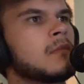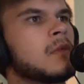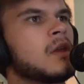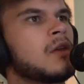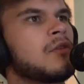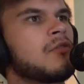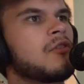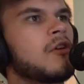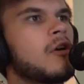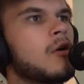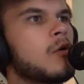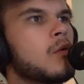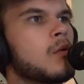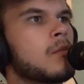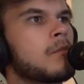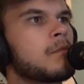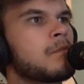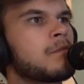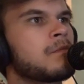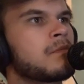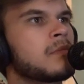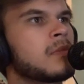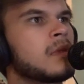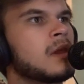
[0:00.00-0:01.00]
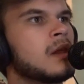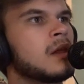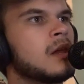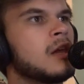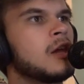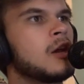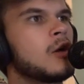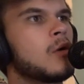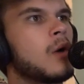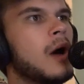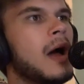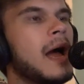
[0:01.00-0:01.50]
So, you
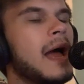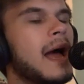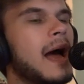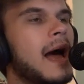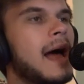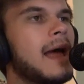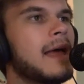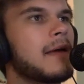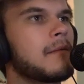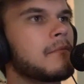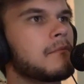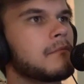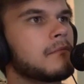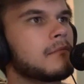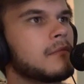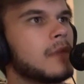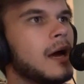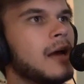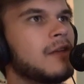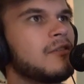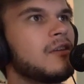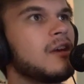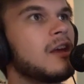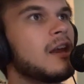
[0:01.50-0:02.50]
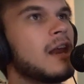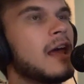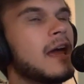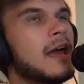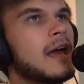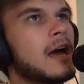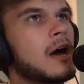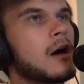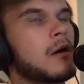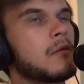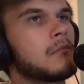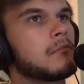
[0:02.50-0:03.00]
know, I did
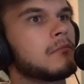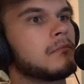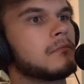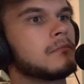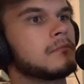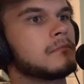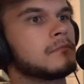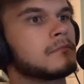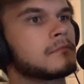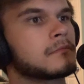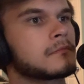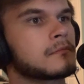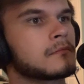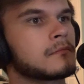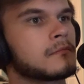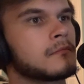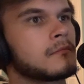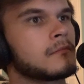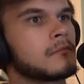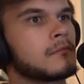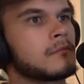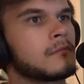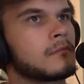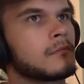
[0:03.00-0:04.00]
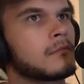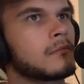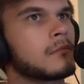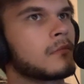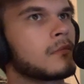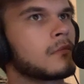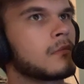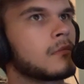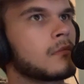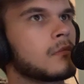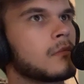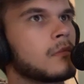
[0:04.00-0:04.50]
a, I don't
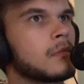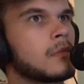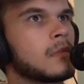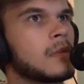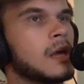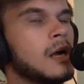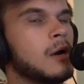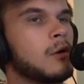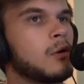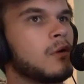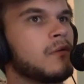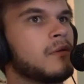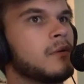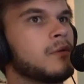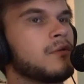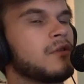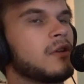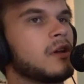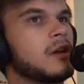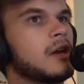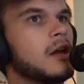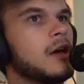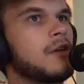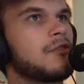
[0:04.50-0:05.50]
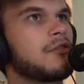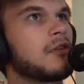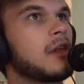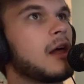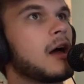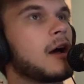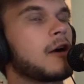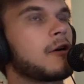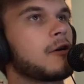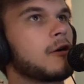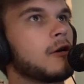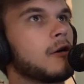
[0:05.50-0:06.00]
know if it was a
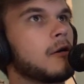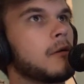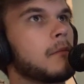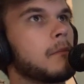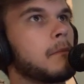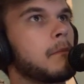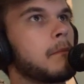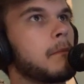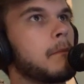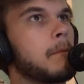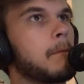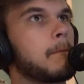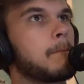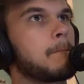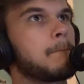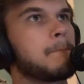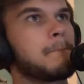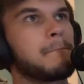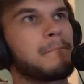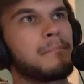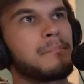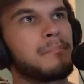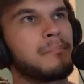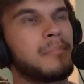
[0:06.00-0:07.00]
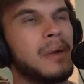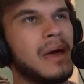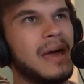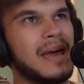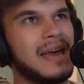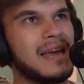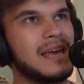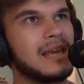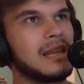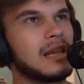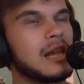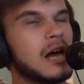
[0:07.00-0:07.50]
Nuzlocke or a
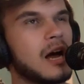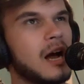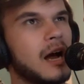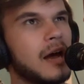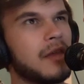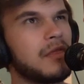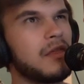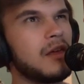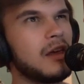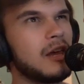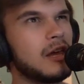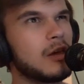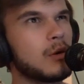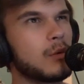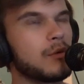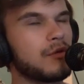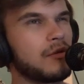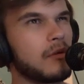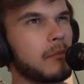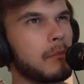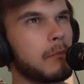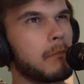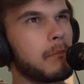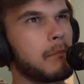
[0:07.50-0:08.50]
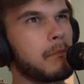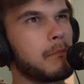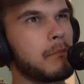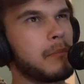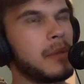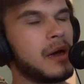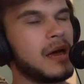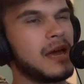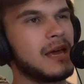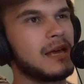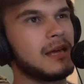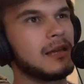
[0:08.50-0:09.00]
paint lock. I think it was a
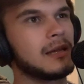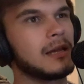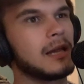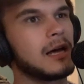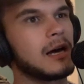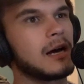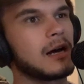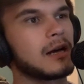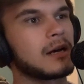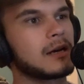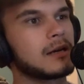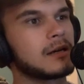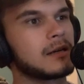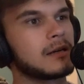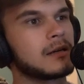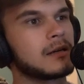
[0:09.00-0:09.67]
paint lock.